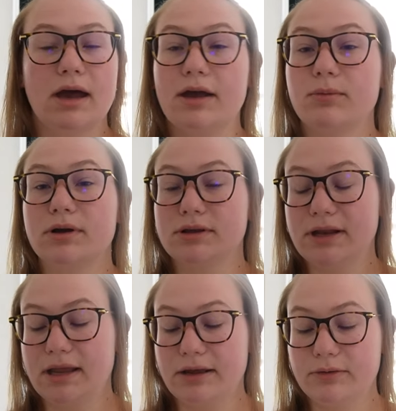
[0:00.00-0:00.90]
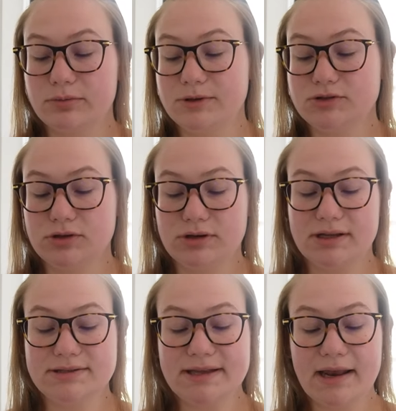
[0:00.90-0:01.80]
I want you to hang out with me so you're
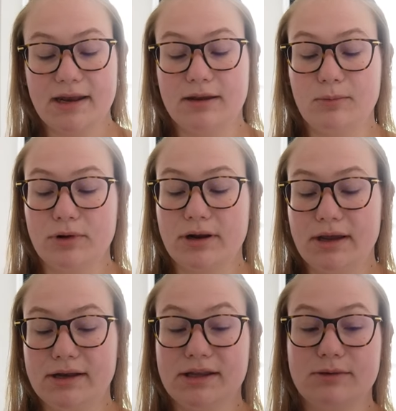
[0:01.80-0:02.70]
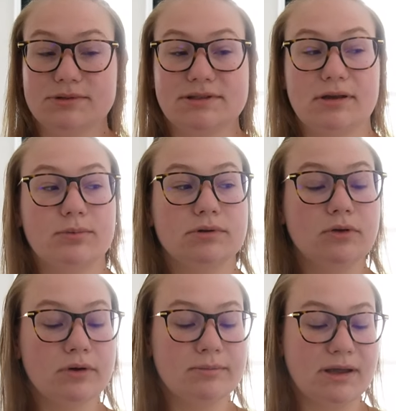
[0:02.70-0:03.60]
not sad anymore. And he was like, Well,
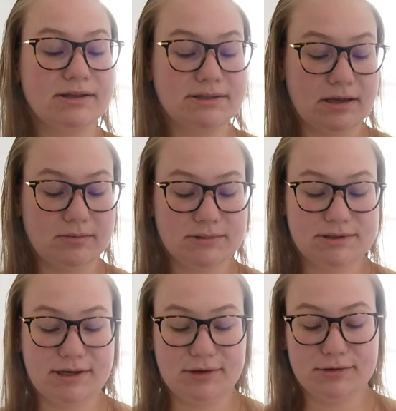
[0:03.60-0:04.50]
no, I'm not sad. I'm sitting